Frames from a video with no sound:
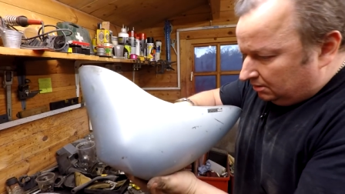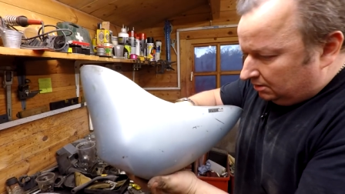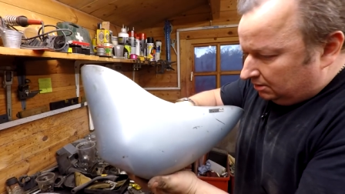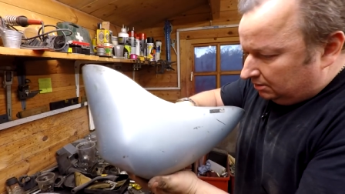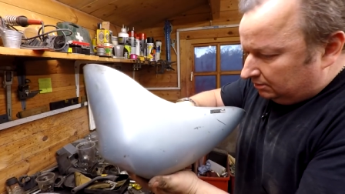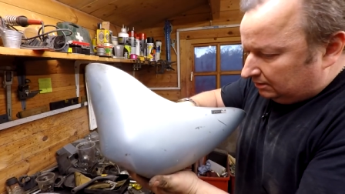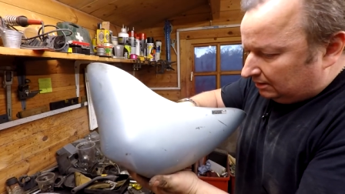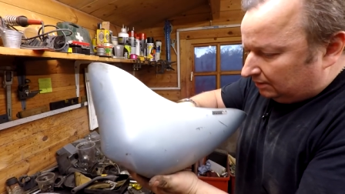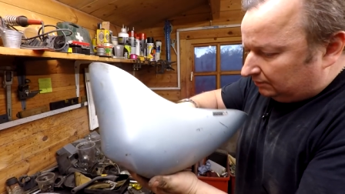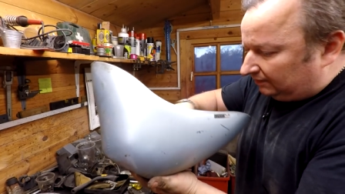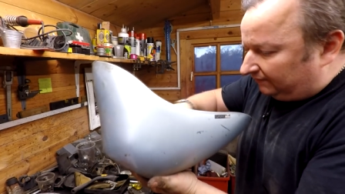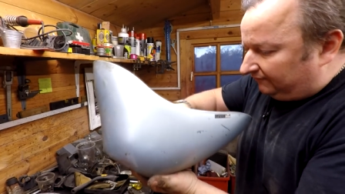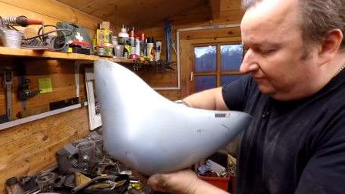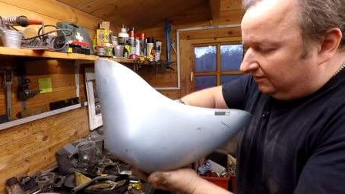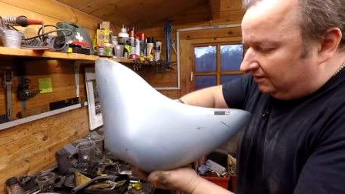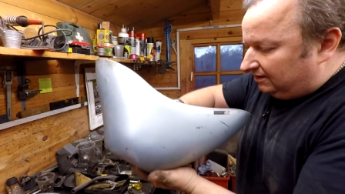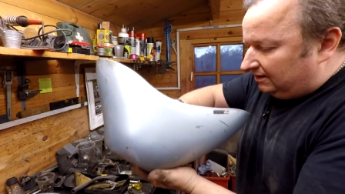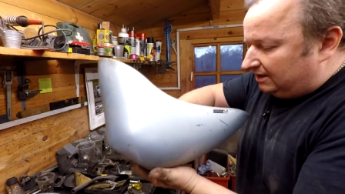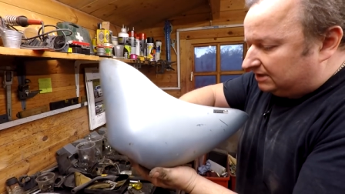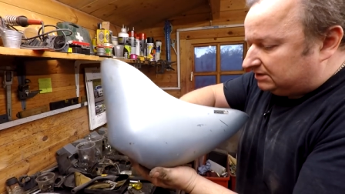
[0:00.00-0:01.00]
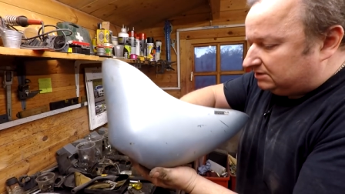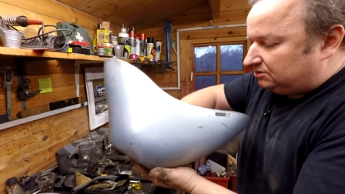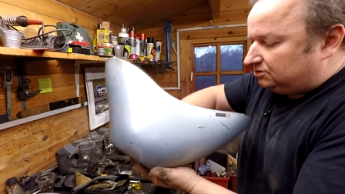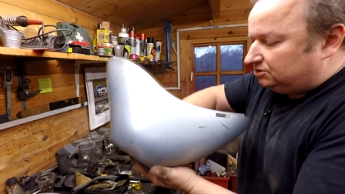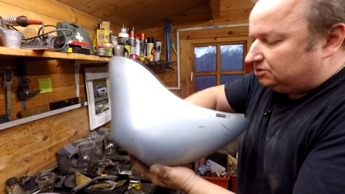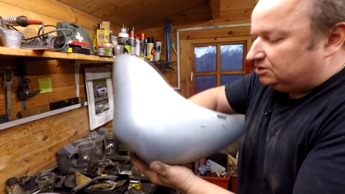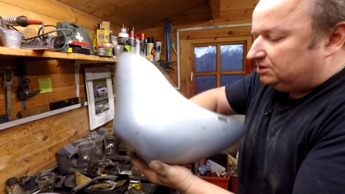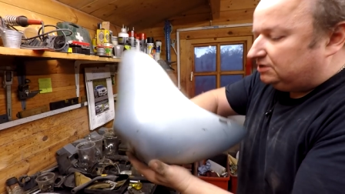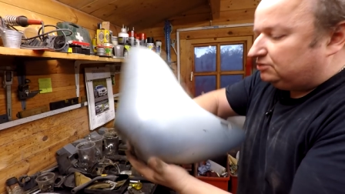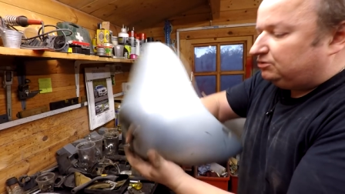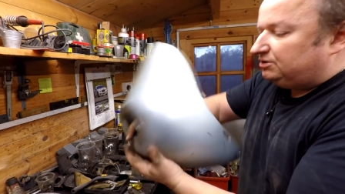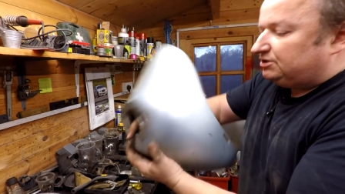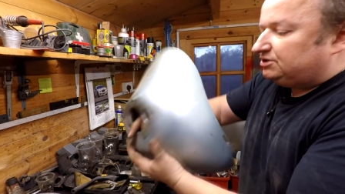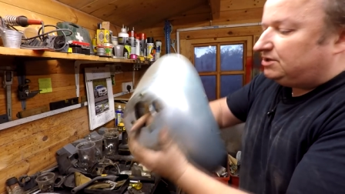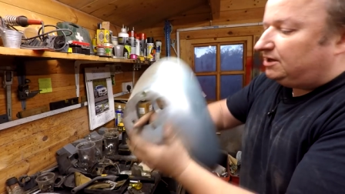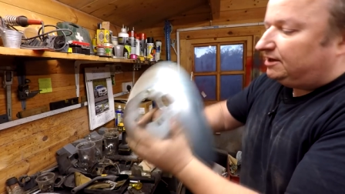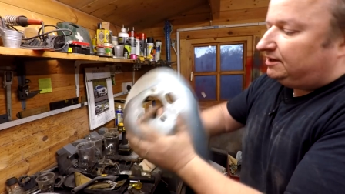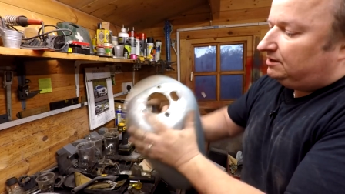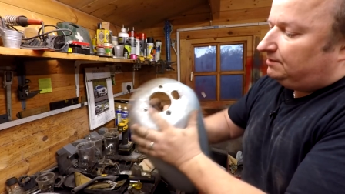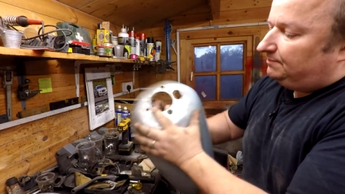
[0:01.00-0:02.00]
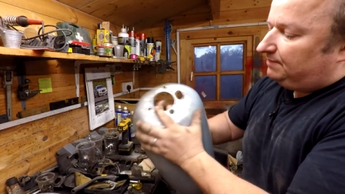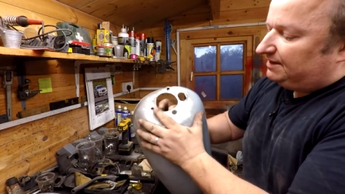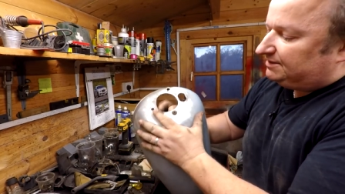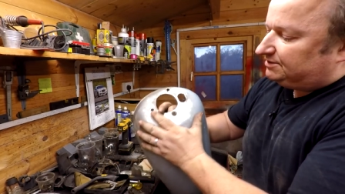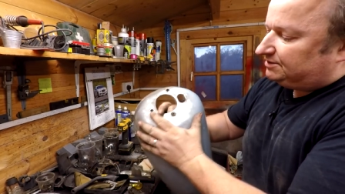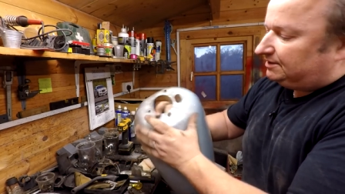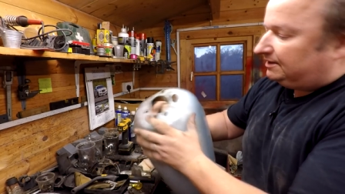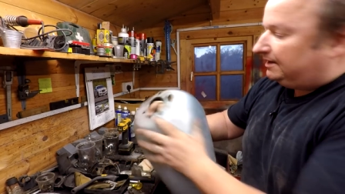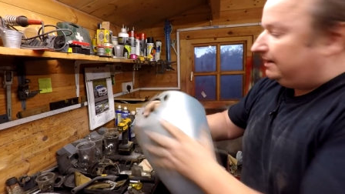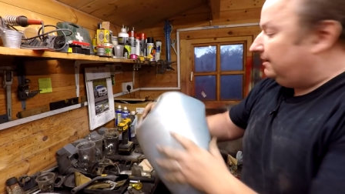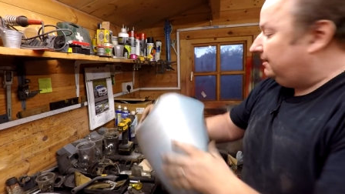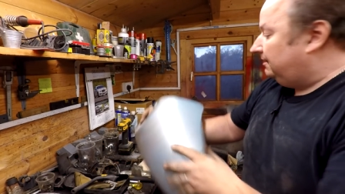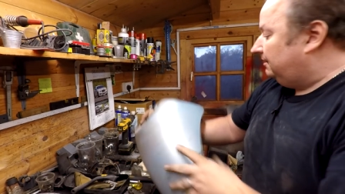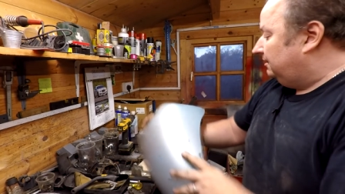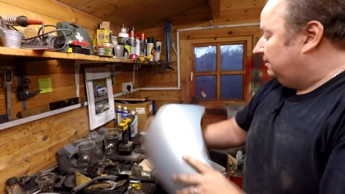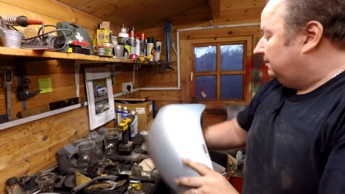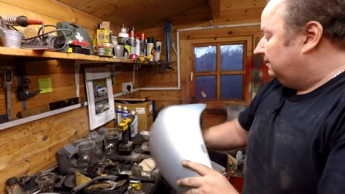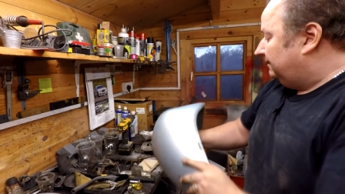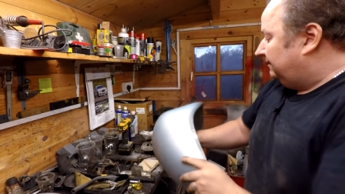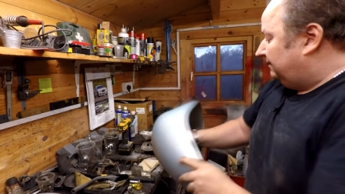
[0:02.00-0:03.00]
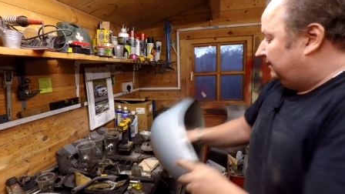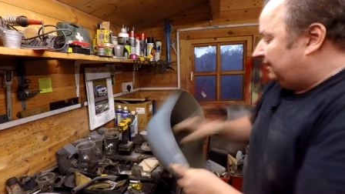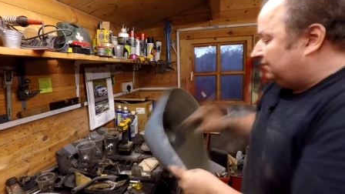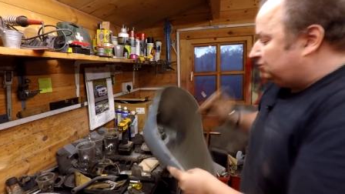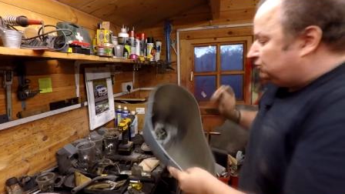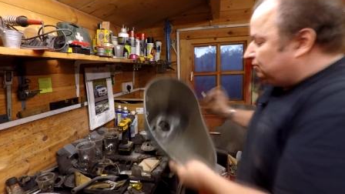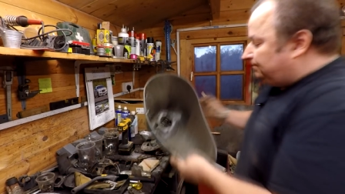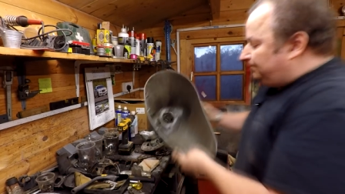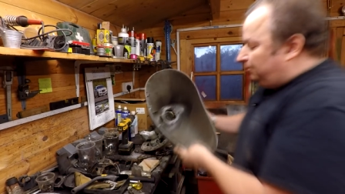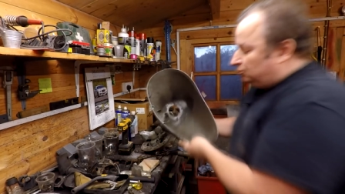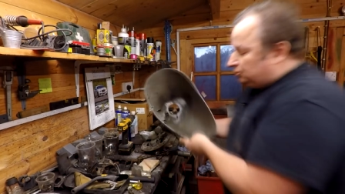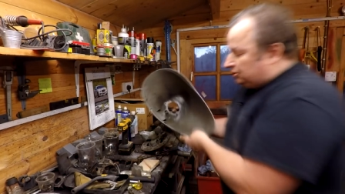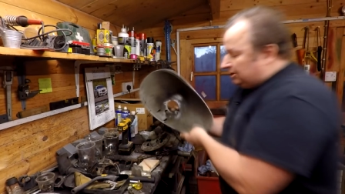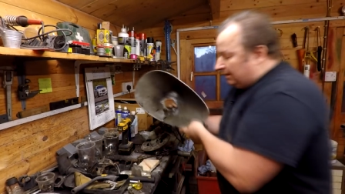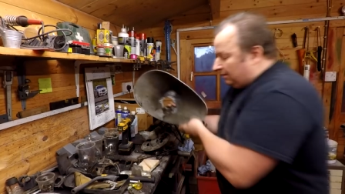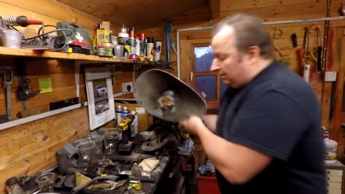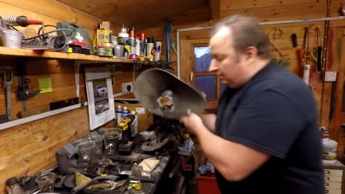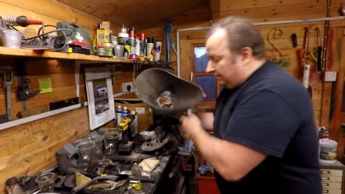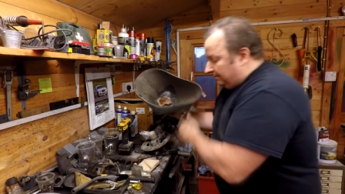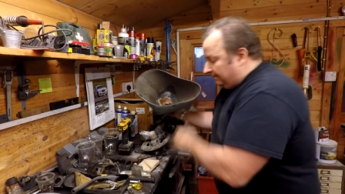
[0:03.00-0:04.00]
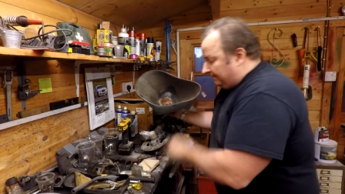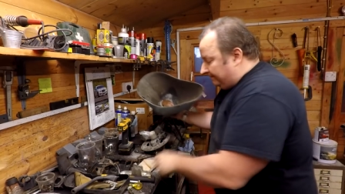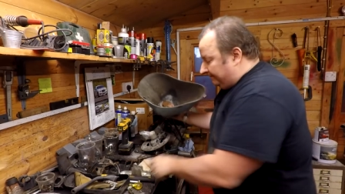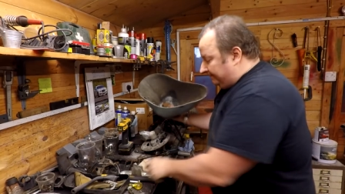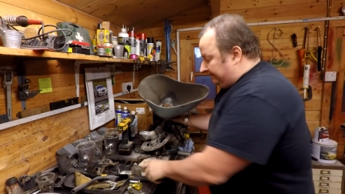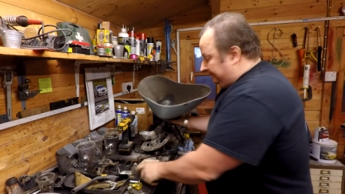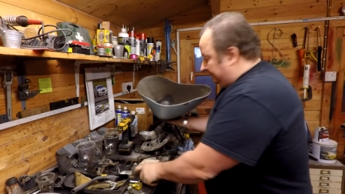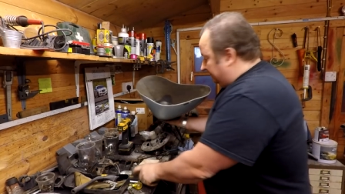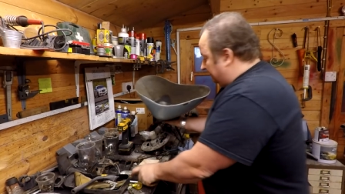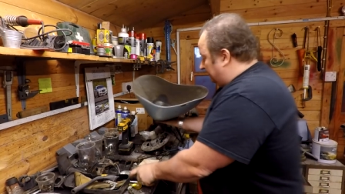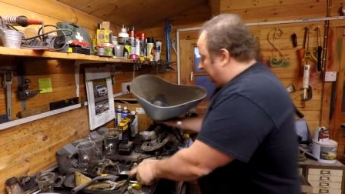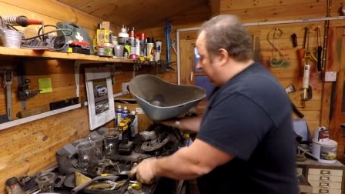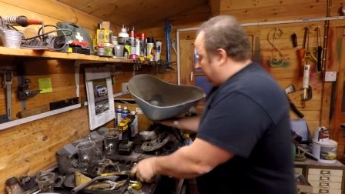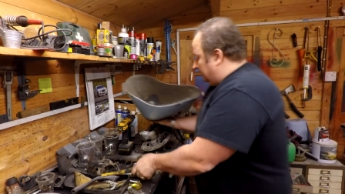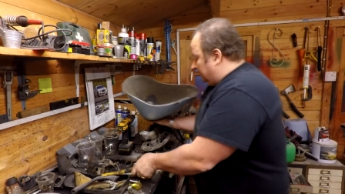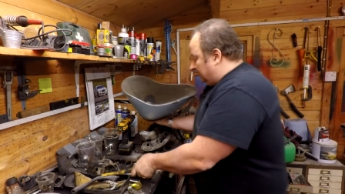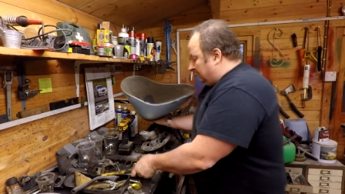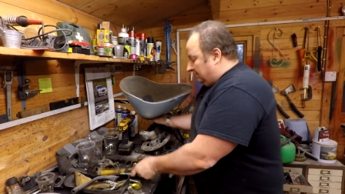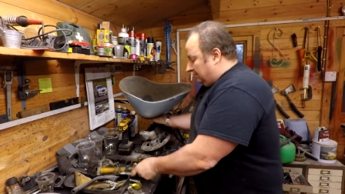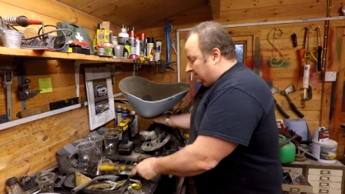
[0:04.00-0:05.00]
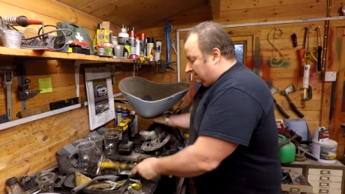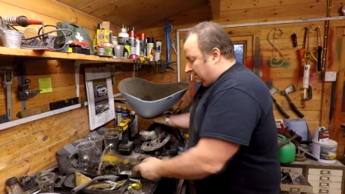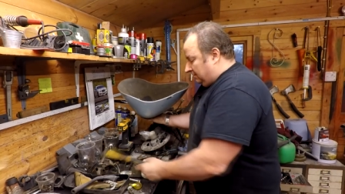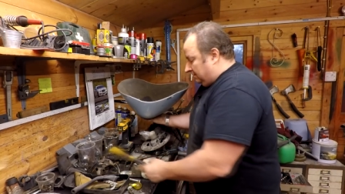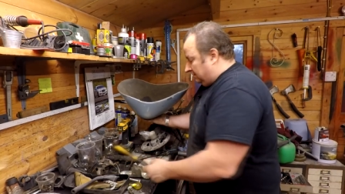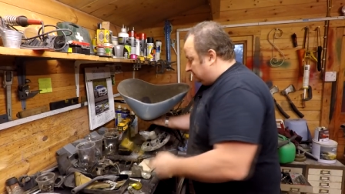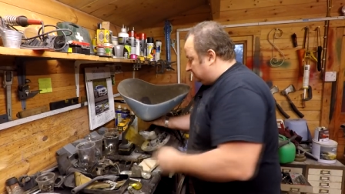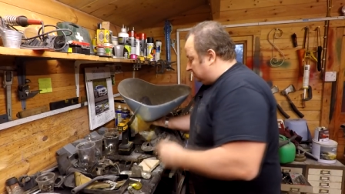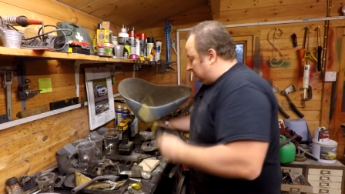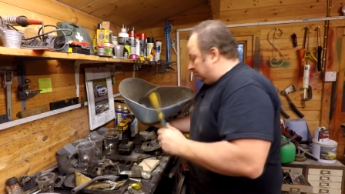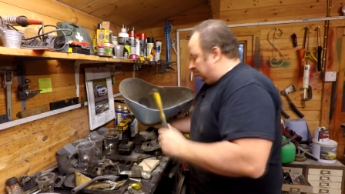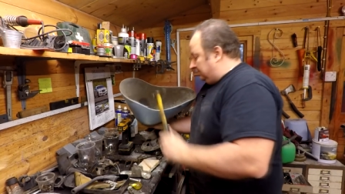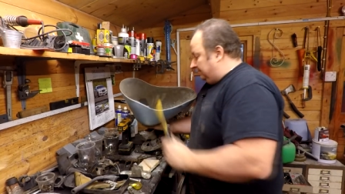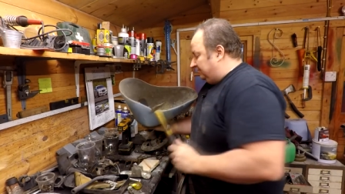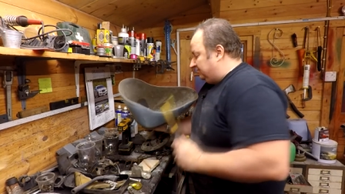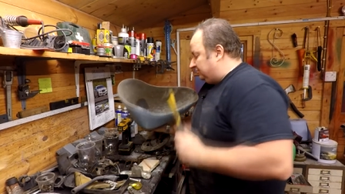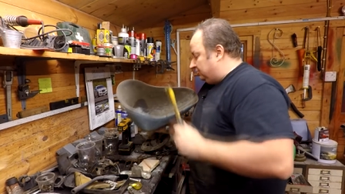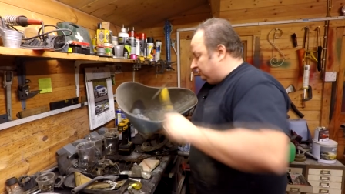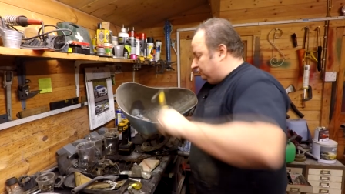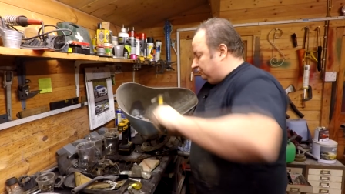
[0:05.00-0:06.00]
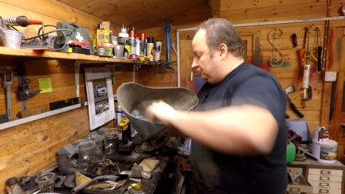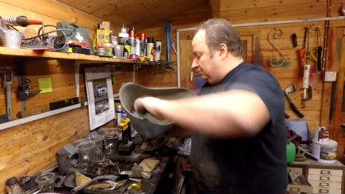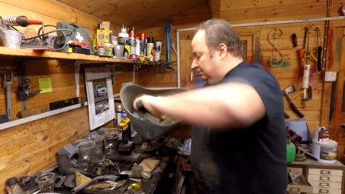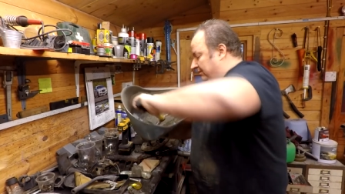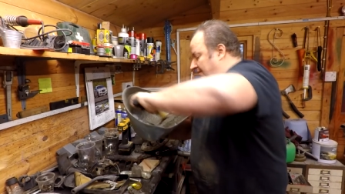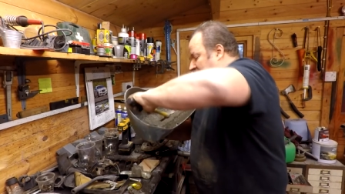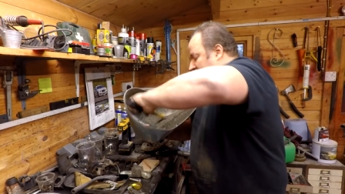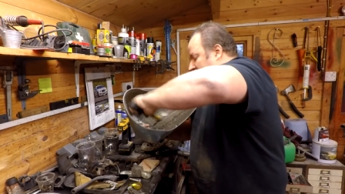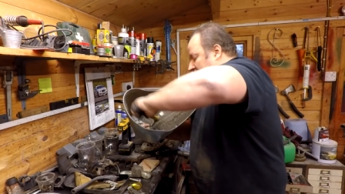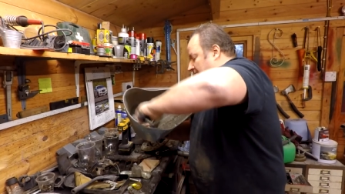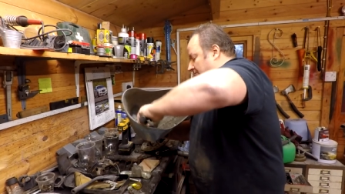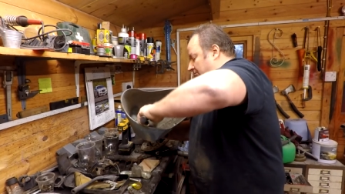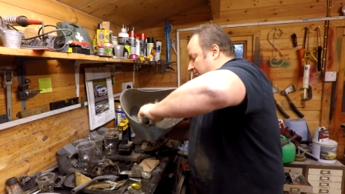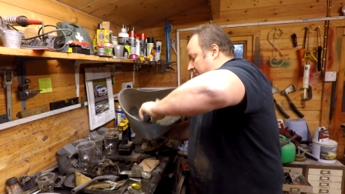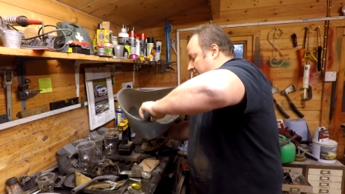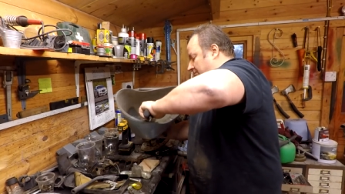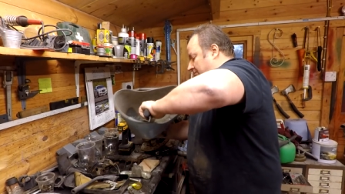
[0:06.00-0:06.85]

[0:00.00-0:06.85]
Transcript: No, I don't think it has. It's just literally stuck in the plastic there. That should push out. So let me just try and give that a little.